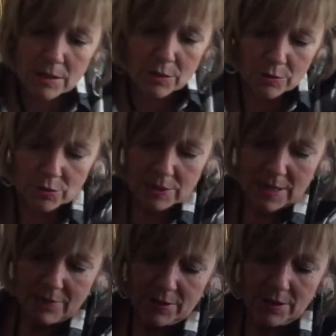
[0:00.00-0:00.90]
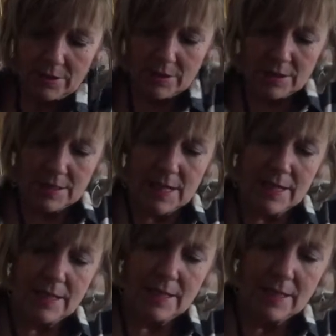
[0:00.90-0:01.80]
you could just have it onto the
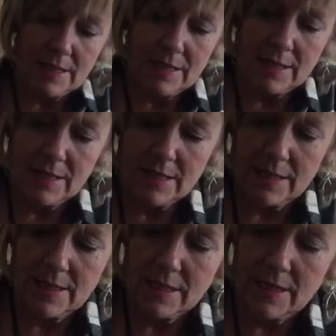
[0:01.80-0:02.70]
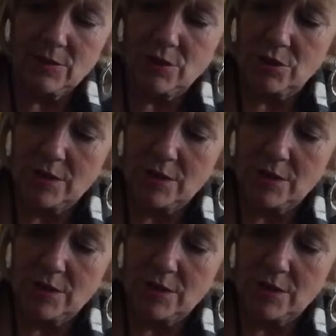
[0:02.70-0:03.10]
side and just